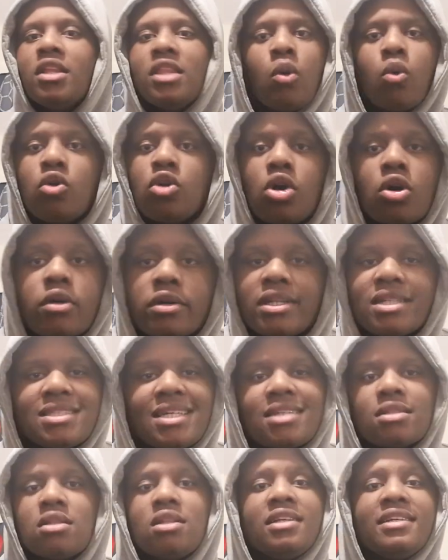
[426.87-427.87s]
they were not going to
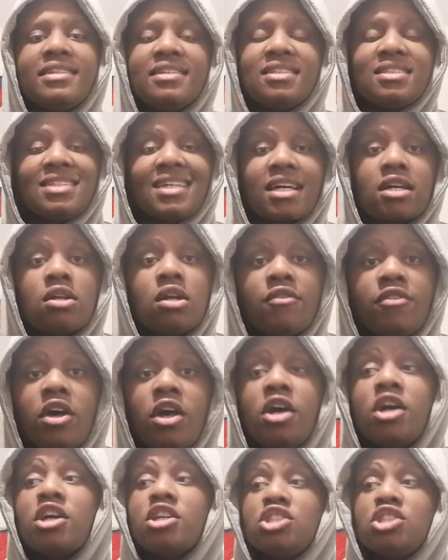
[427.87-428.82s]
take the lead in the second half,